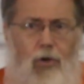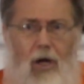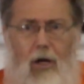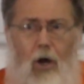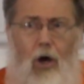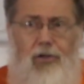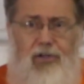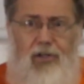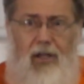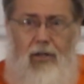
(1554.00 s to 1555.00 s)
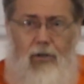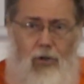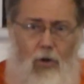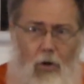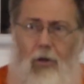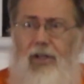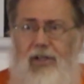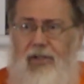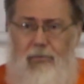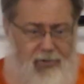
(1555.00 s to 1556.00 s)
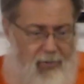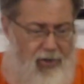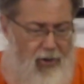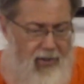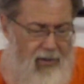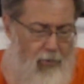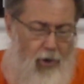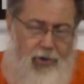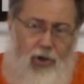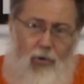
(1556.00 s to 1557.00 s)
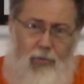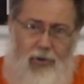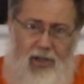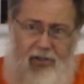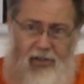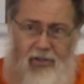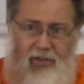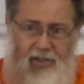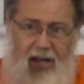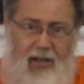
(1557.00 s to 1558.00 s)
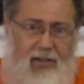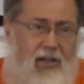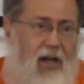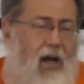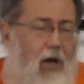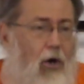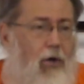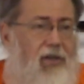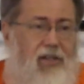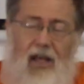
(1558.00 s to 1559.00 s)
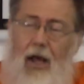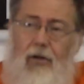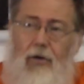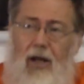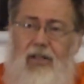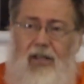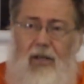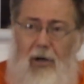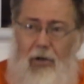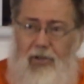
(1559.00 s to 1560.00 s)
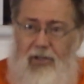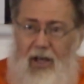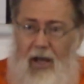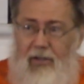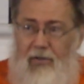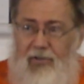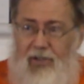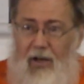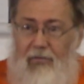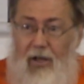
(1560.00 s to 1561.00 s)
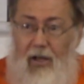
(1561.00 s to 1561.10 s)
are lost, and all these, especially the more Neo-Protestant sects, all this, they are crazy about this kind of stuff.